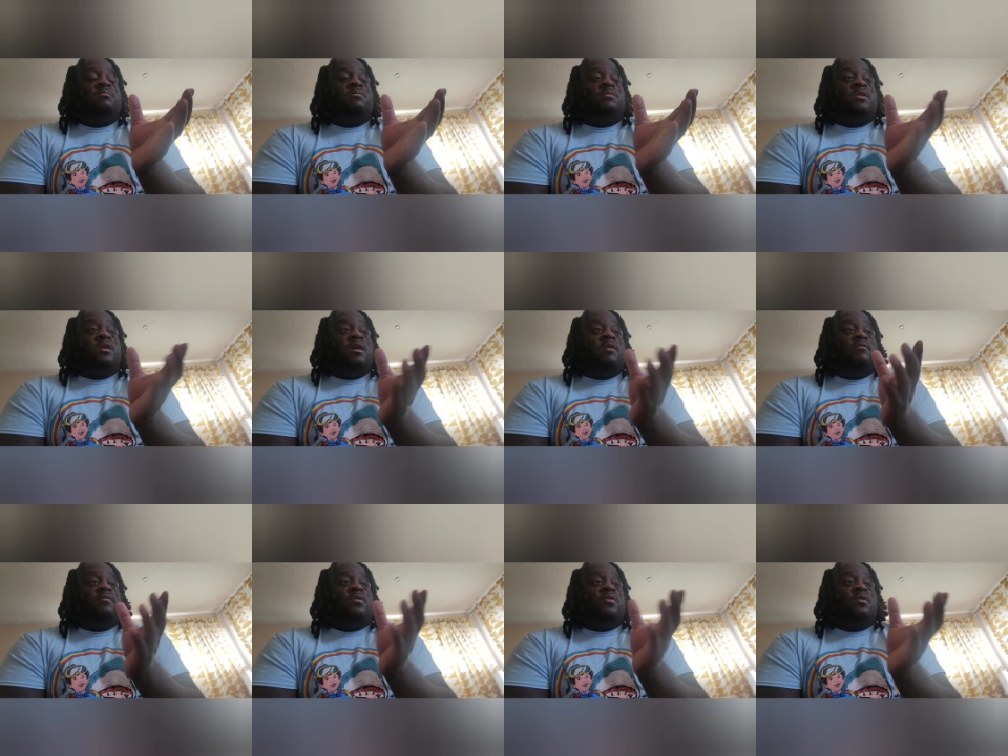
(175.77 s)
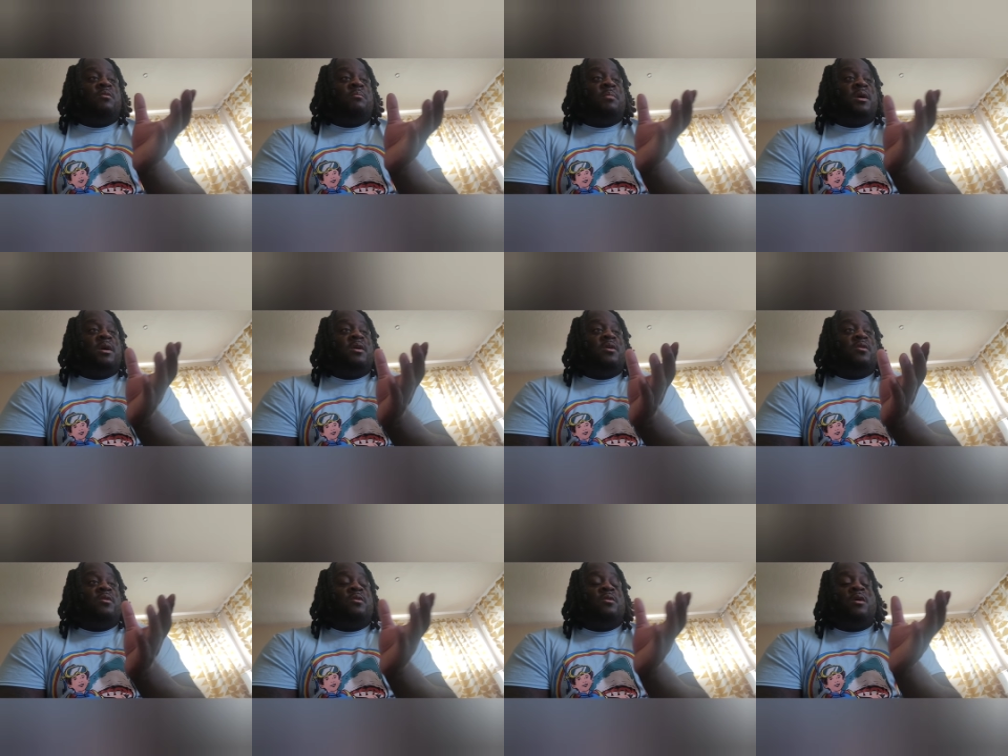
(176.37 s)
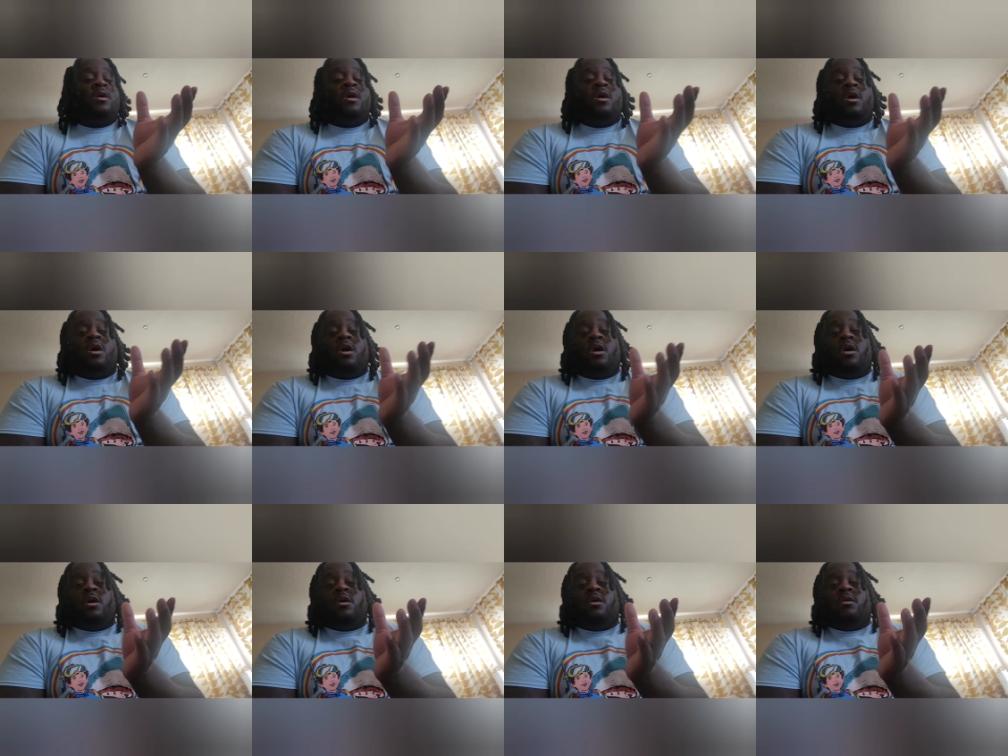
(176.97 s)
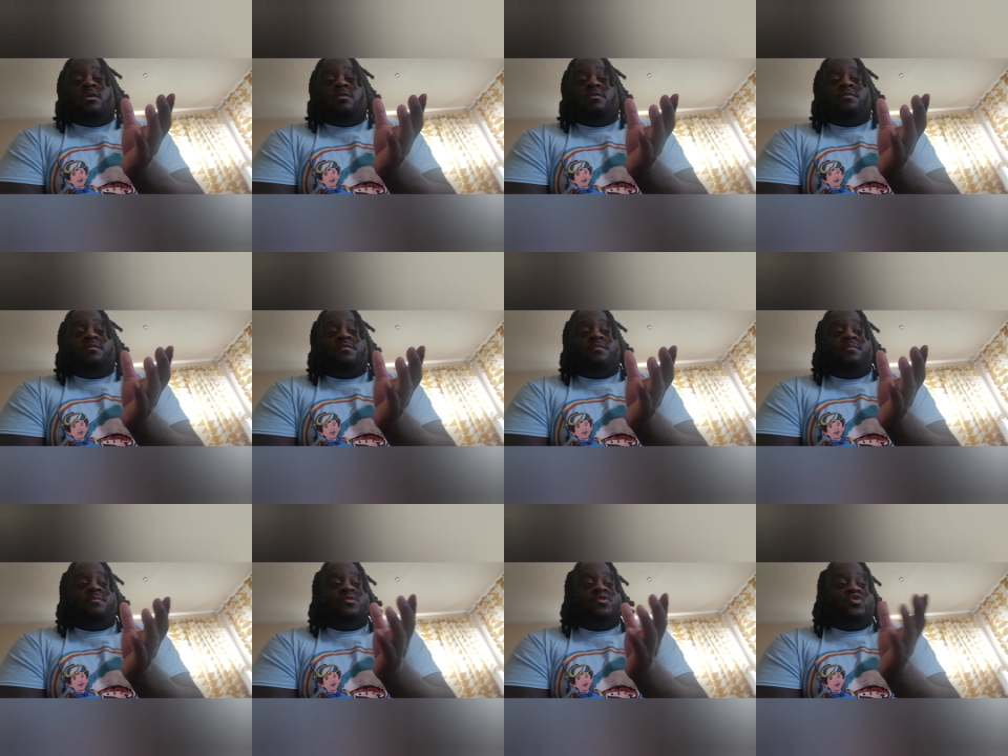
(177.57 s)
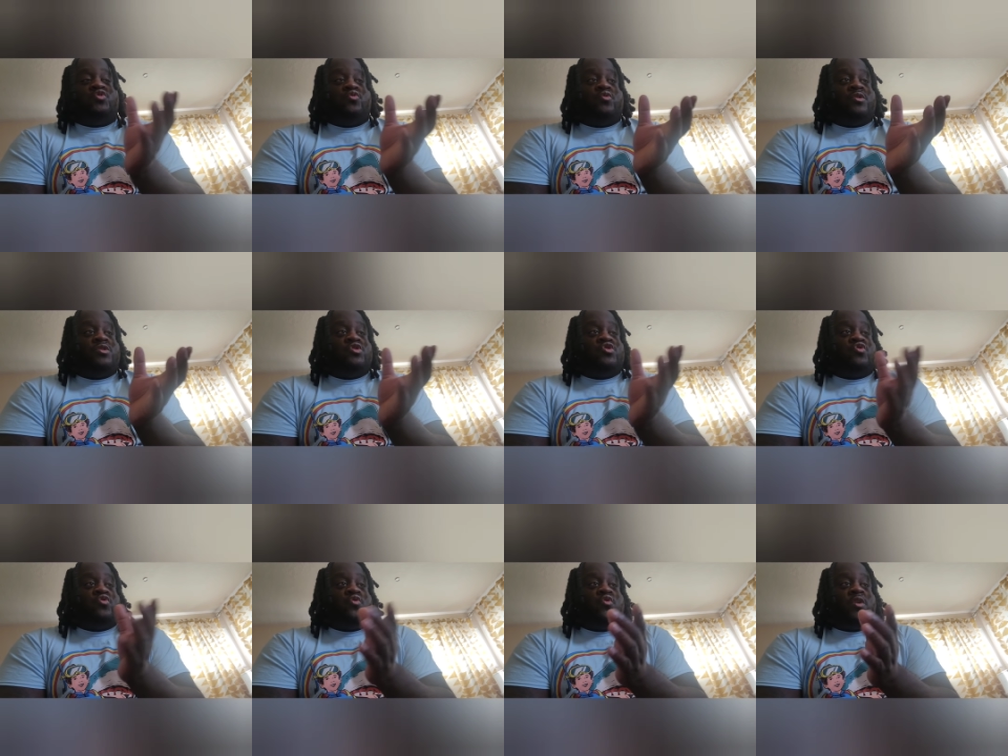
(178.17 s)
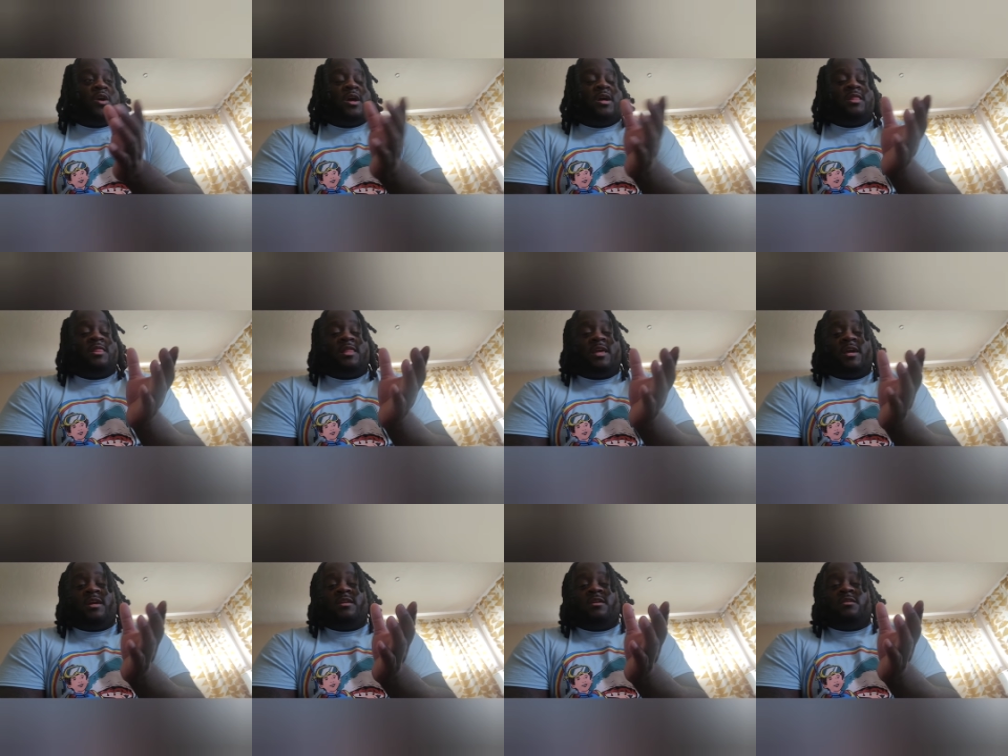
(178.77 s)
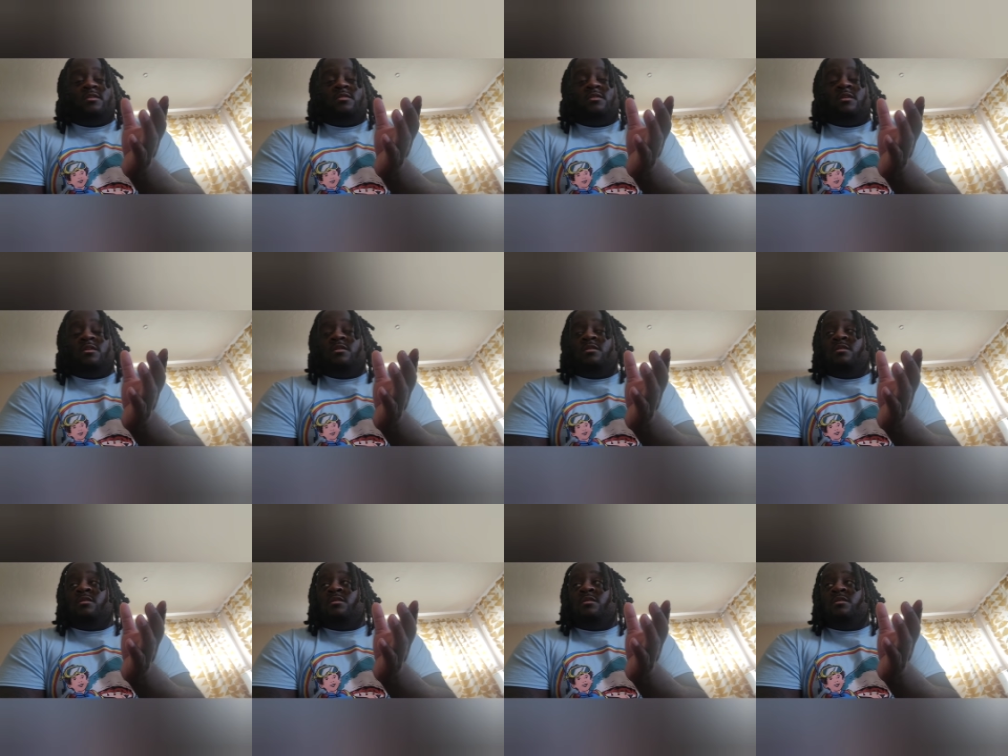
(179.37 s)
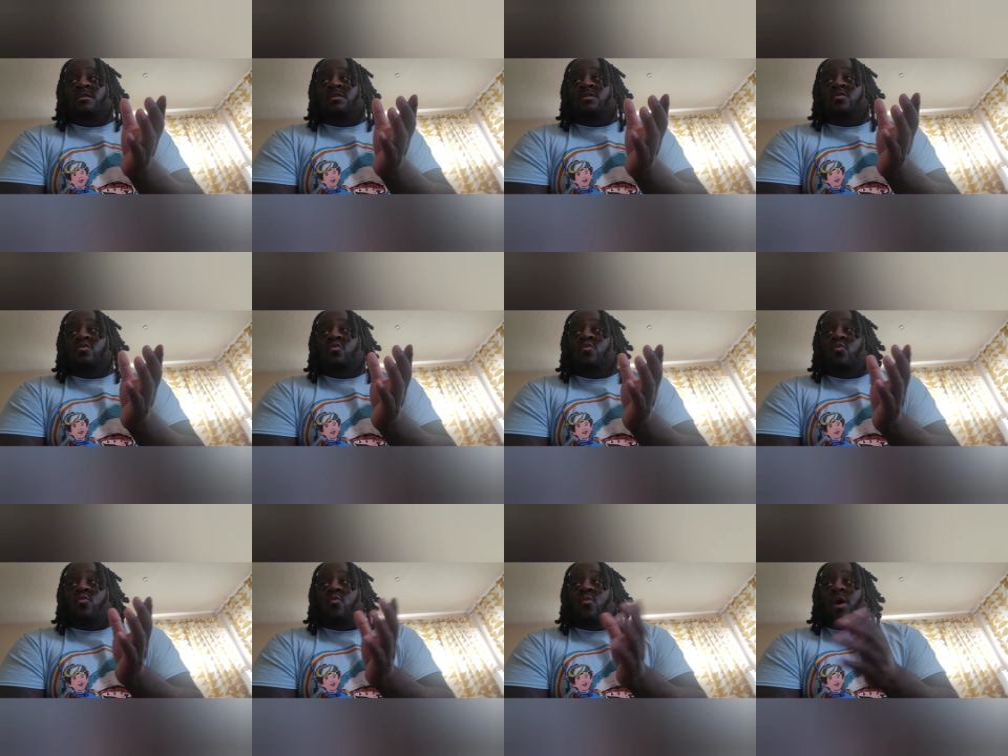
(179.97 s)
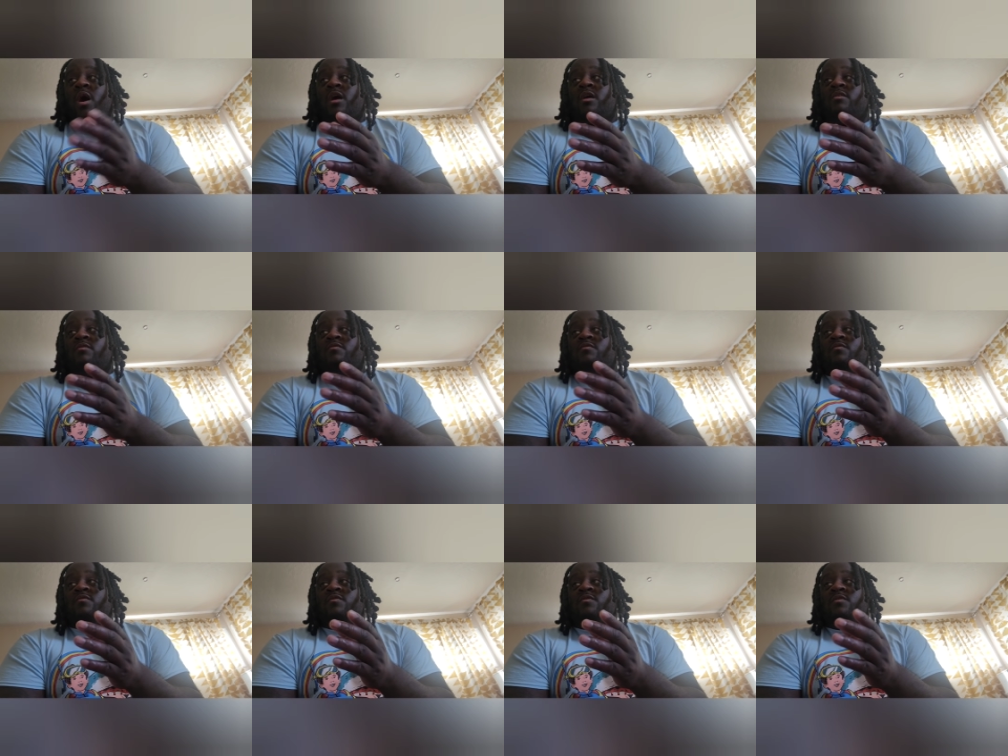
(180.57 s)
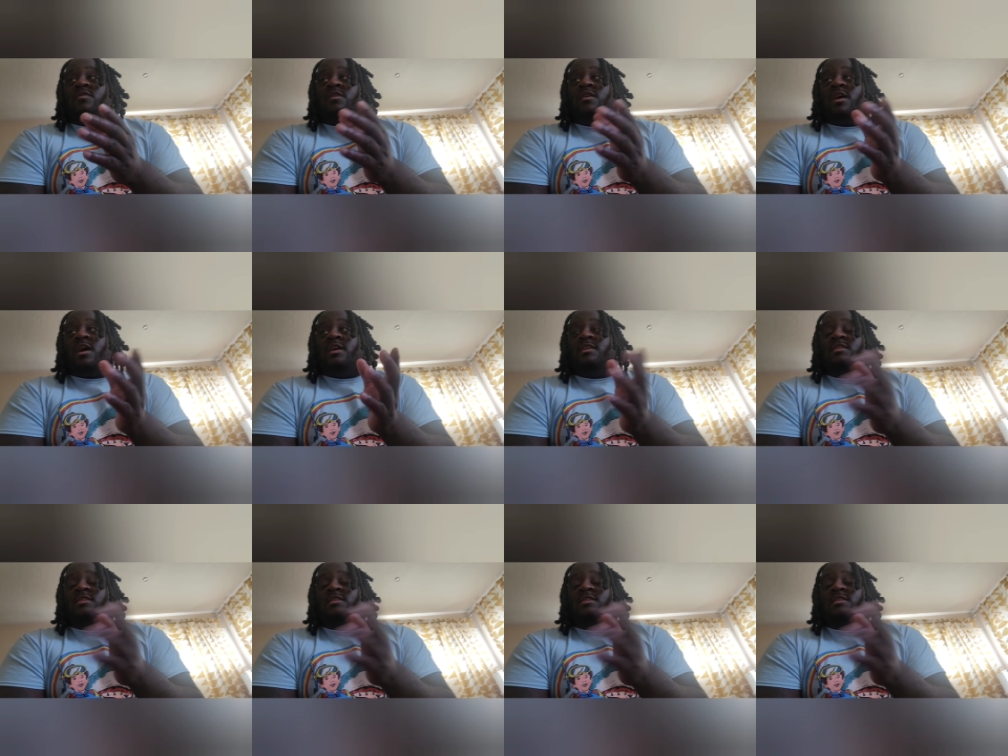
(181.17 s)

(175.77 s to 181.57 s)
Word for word: governor or mayor of Georgia or Atlanta wife and